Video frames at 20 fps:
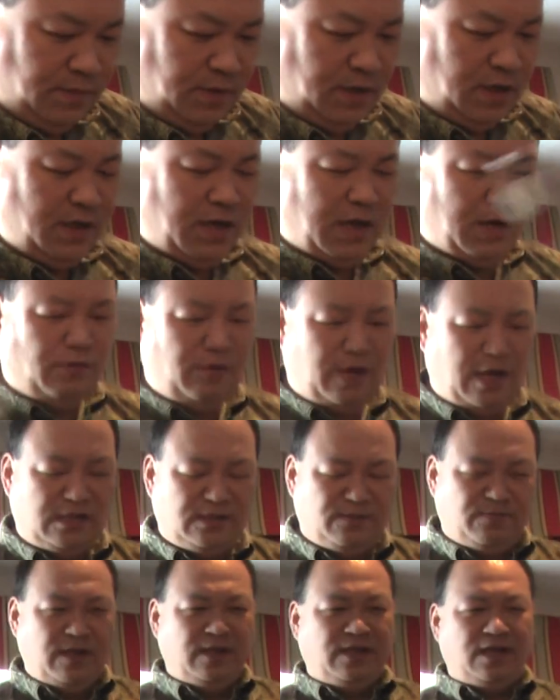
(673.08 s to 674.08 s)
Then I will
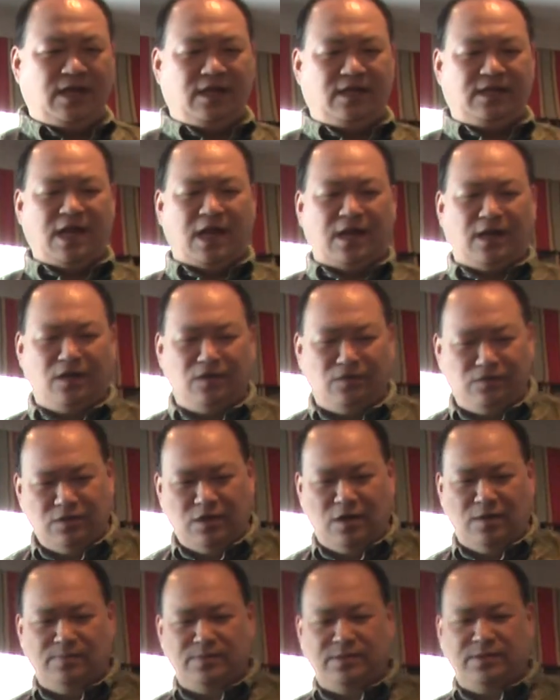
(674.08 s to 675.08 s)
explain that in technical
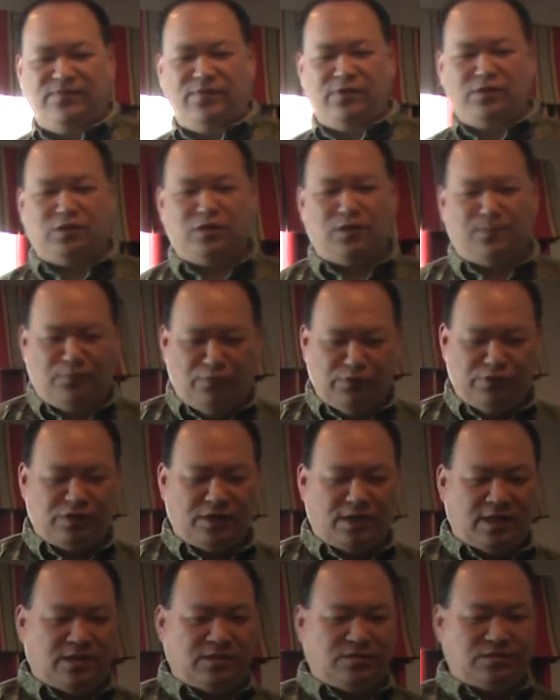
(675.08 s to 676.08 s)
terms. First, you push
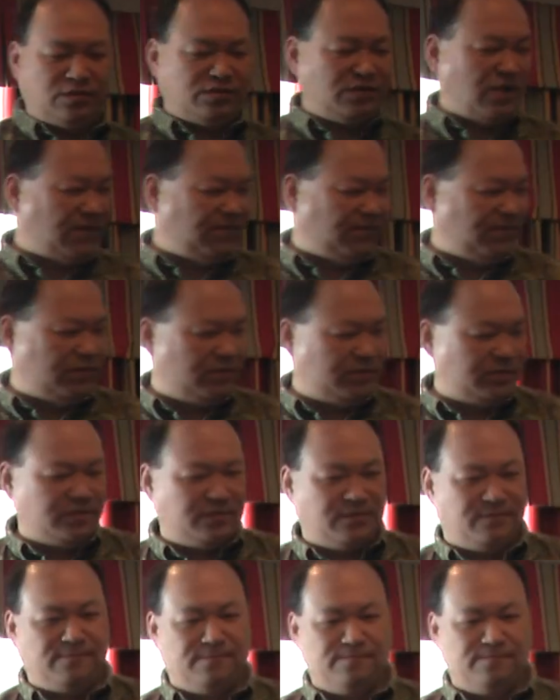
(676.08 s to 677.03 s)
it into the shaft first.